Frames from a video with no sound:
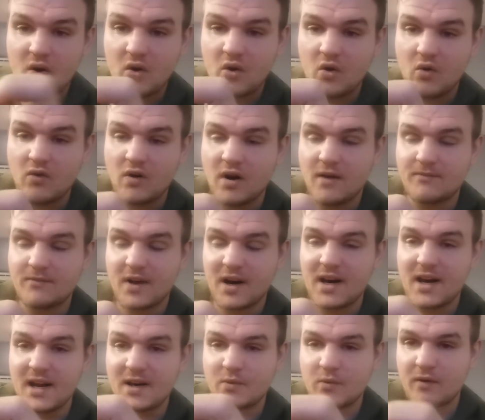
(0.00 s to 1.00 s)
or a
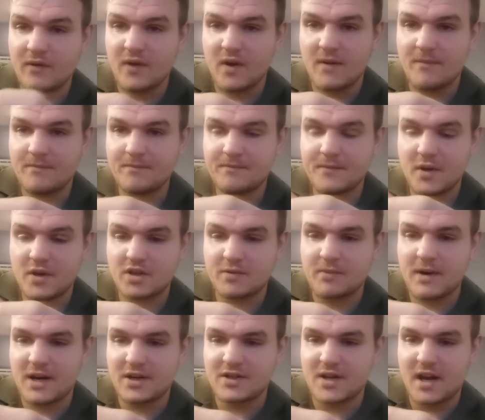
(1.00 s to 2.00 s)
lead with a
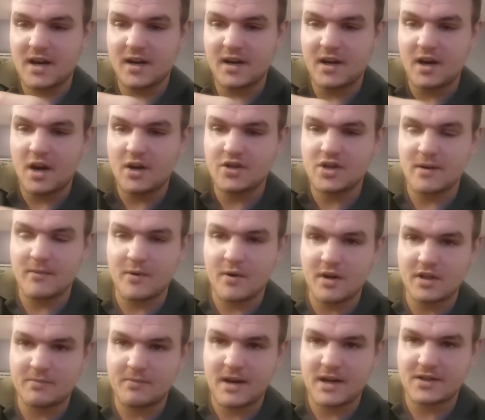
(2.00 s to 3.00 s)
splashdown, a
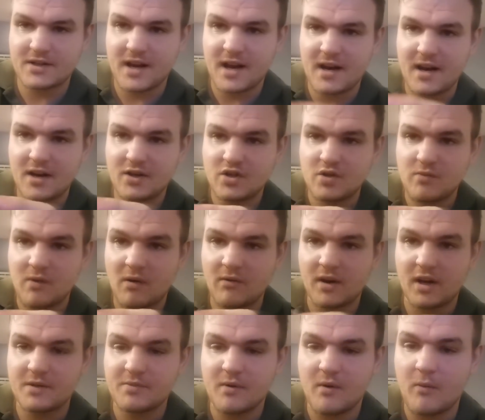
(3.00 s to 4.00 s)
Gemini splashdown lead. You won't
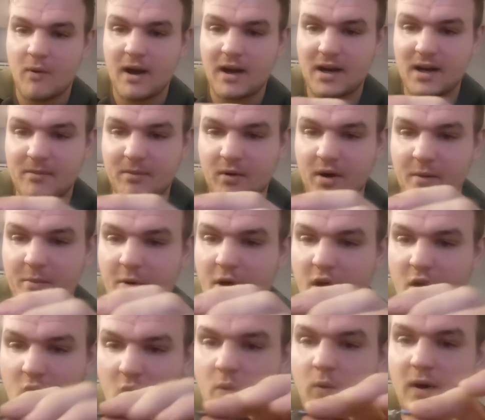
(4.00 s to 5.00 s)
need to put a weight clip on it, but
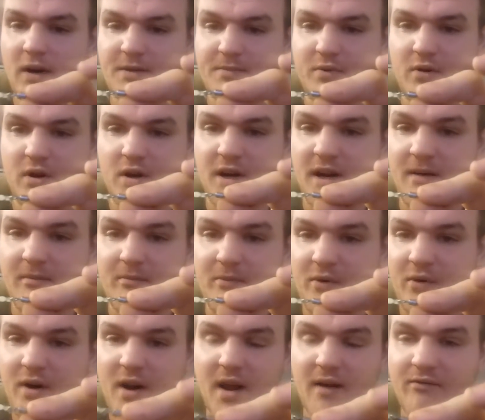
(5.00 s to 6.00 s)
I always put an imp
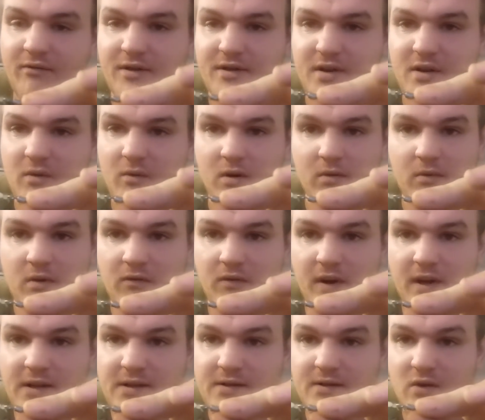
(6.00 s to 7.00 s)
on every single one of my
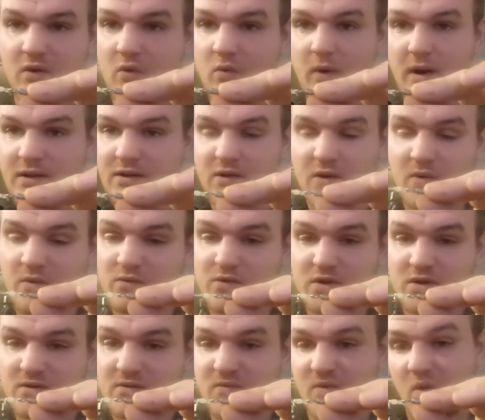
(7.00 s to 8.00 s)
rigs. Always do,
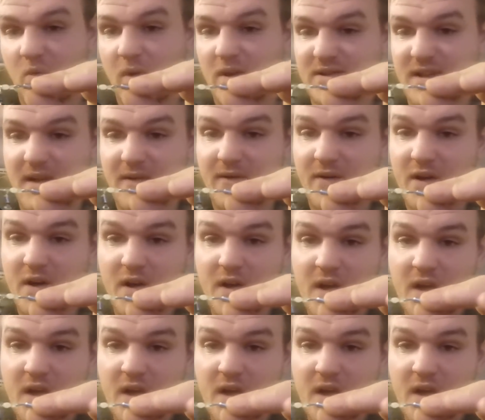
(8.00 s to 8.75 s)
just always have.